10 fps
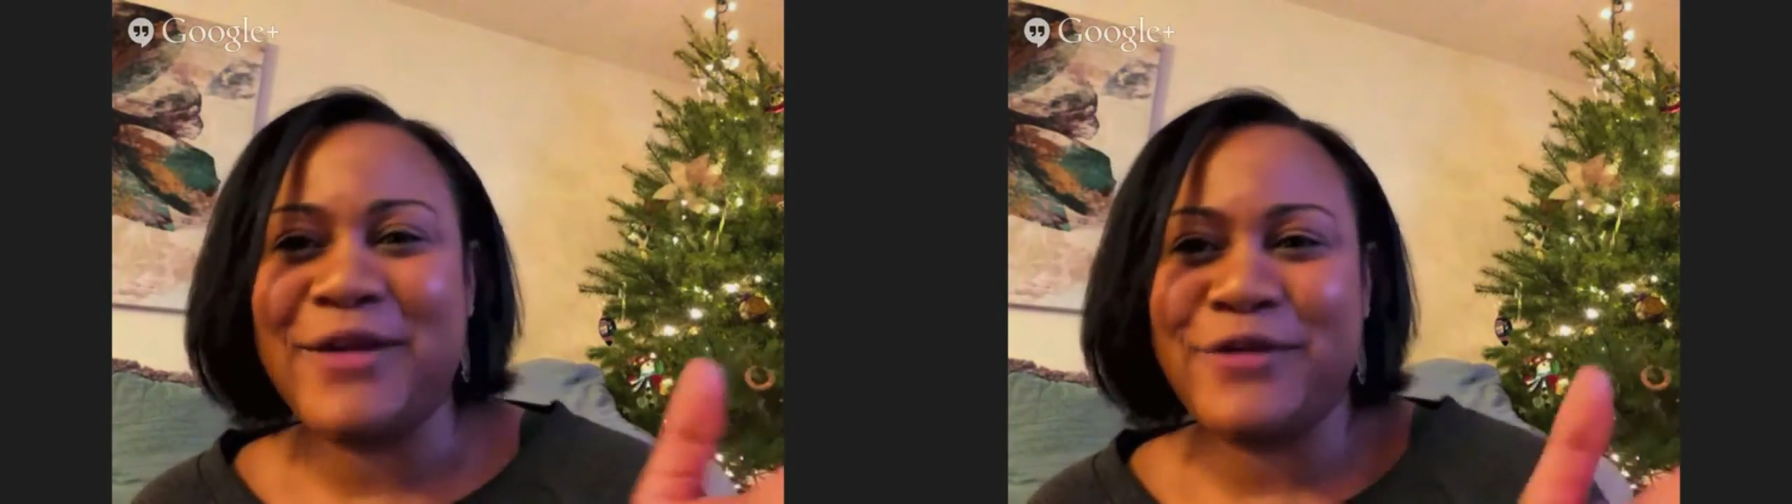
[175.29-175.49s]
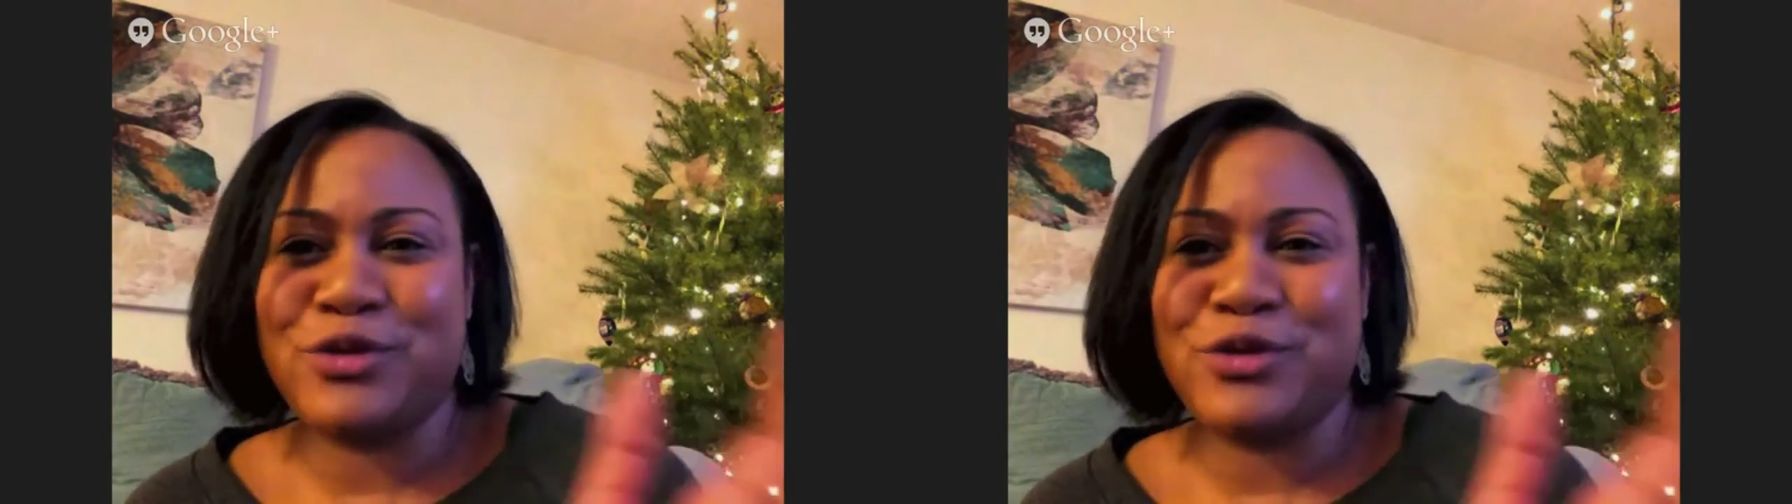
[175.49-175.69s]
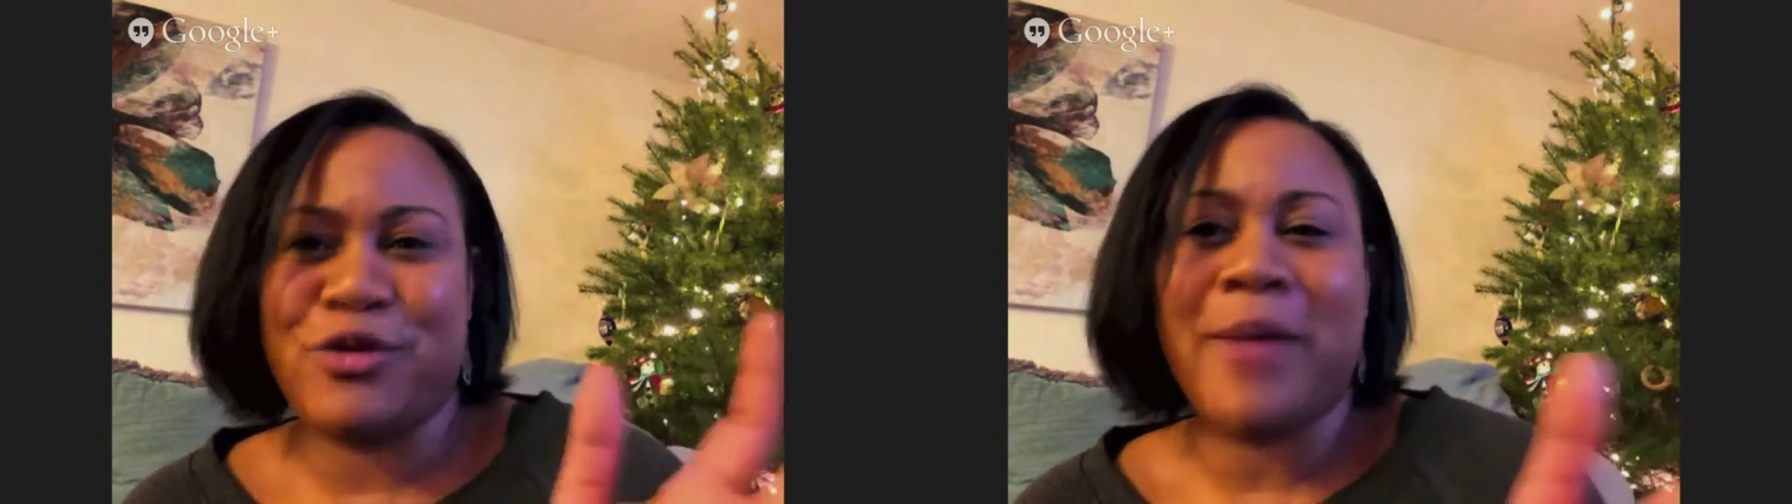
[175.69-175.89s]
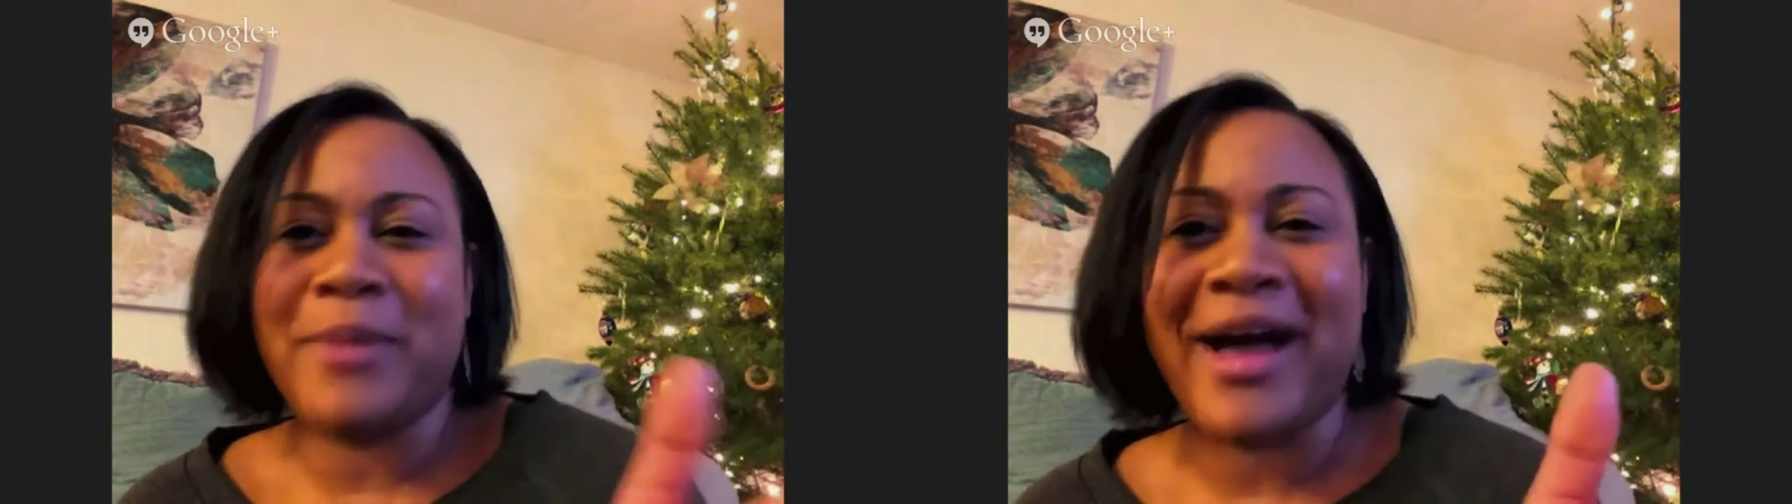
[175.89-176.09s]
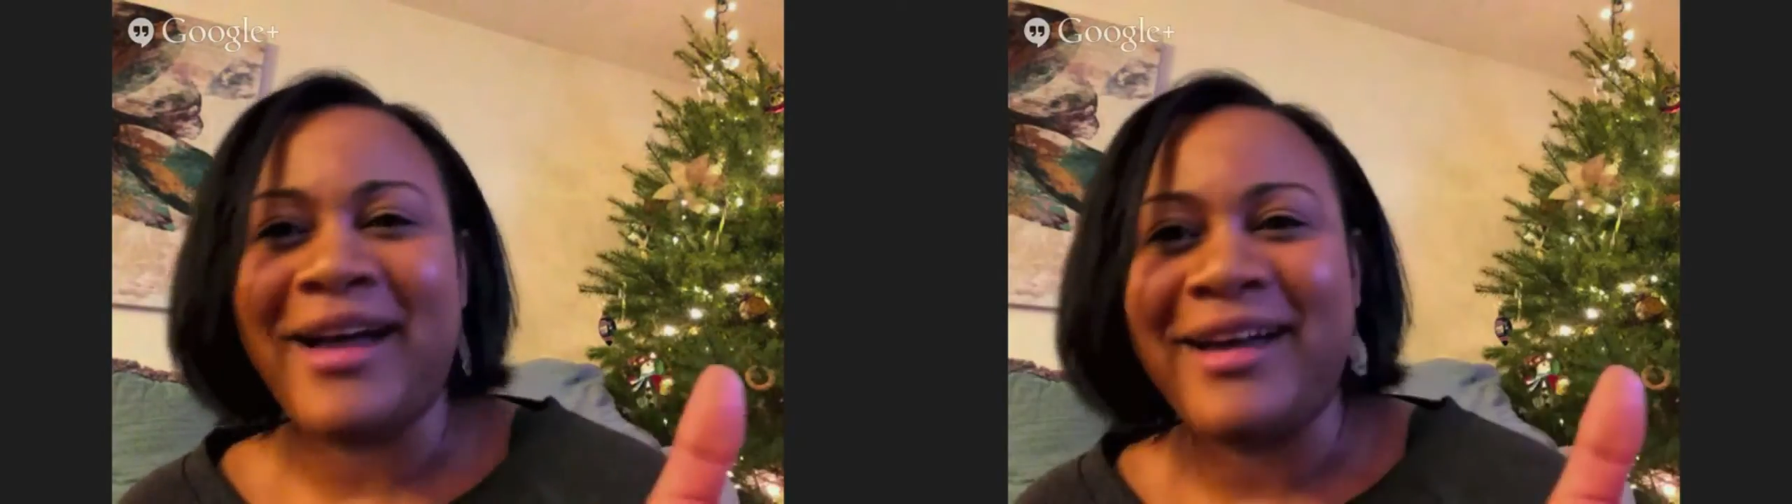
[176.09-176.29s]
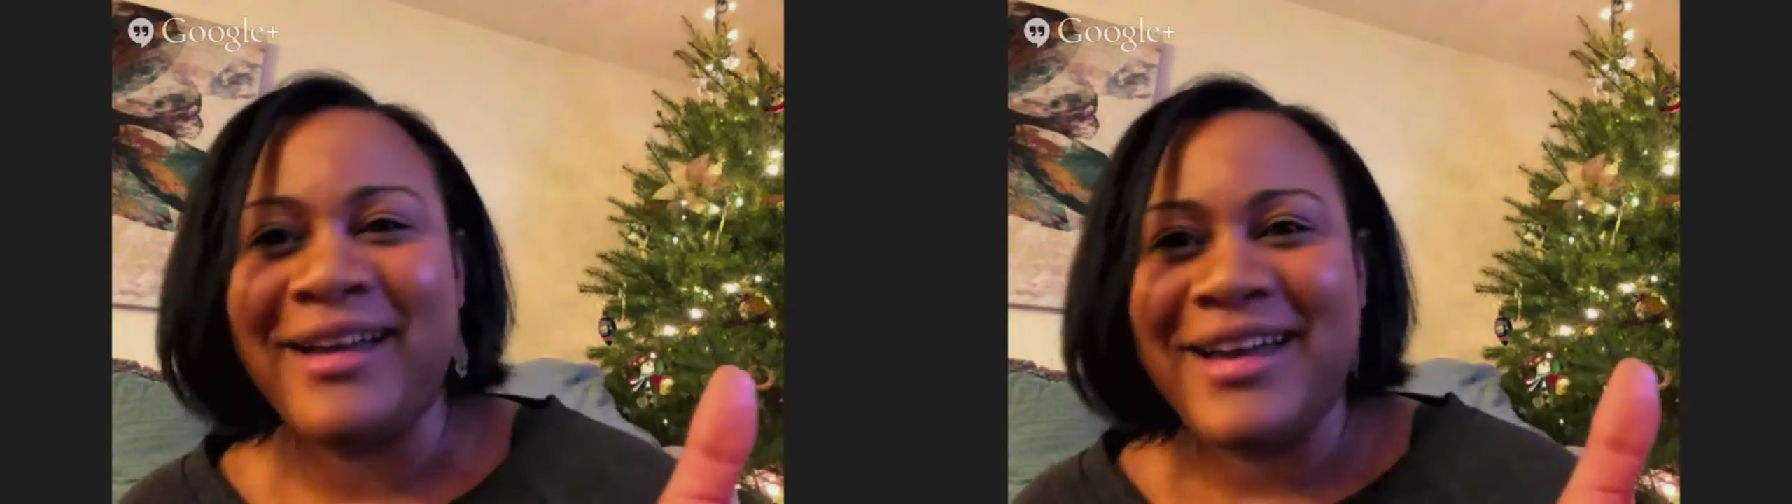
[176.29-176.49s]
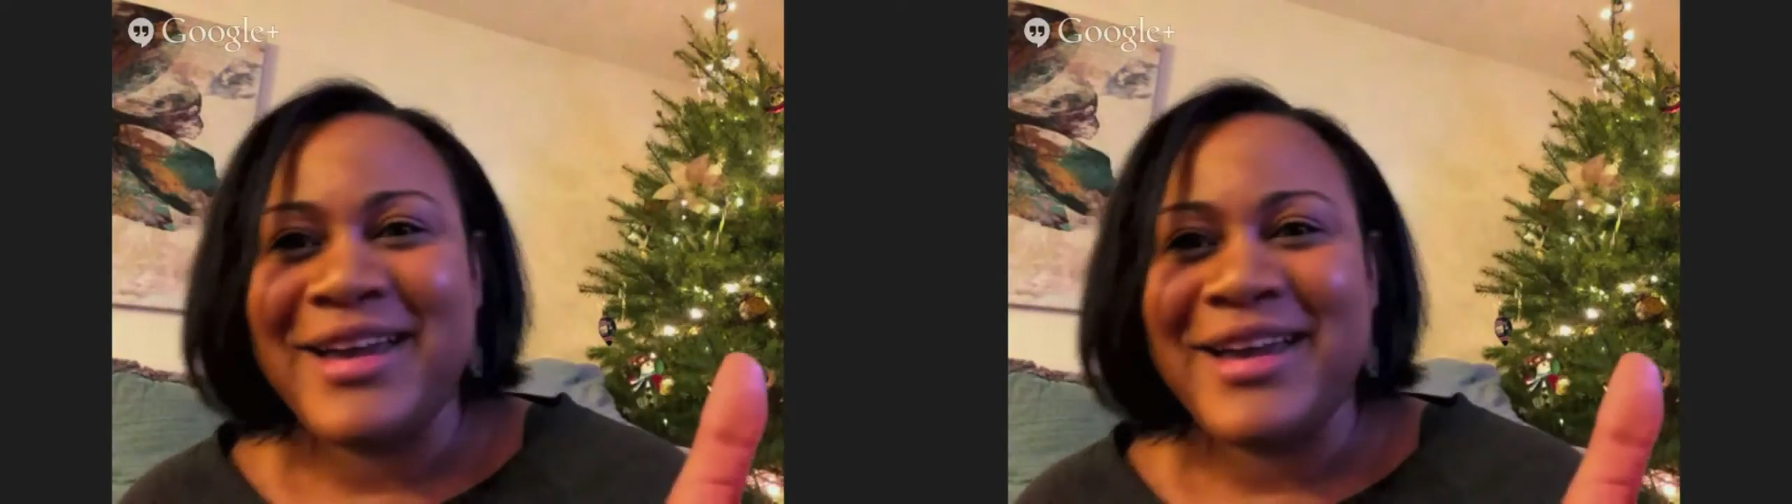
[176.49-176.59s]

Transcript: of a drama,